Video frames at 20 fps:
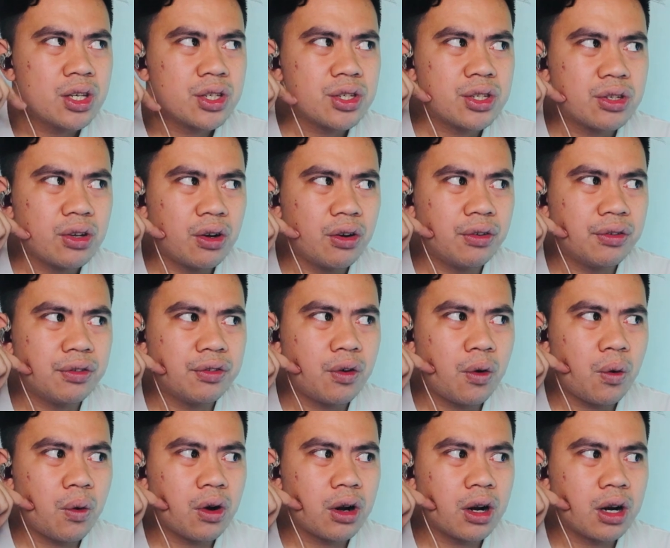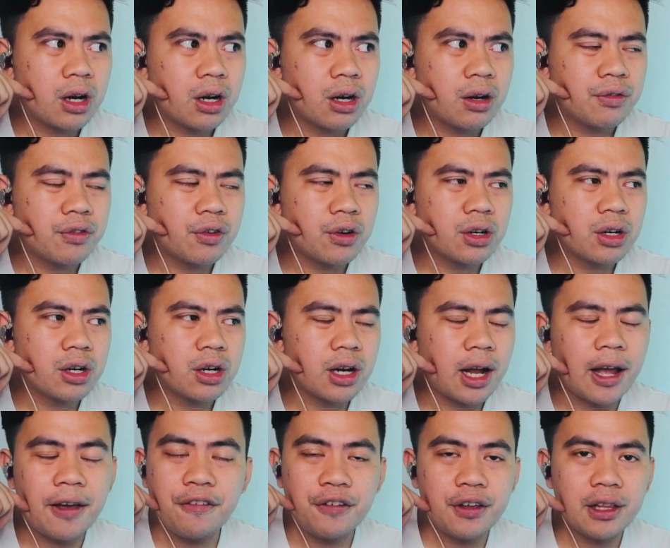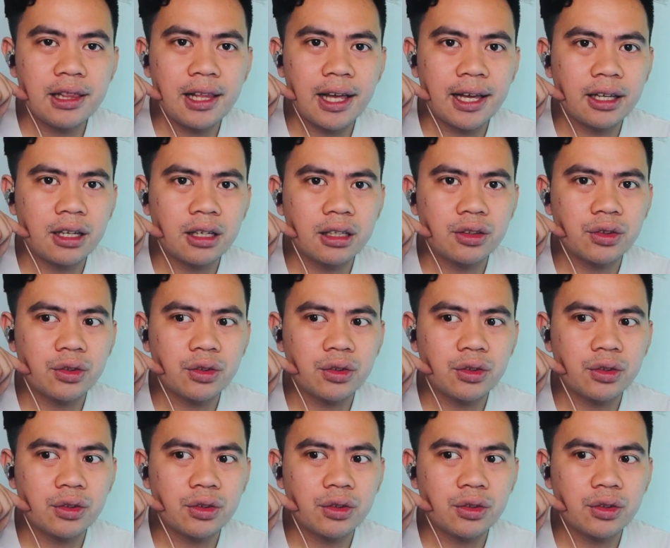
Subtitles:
So for her, I feel like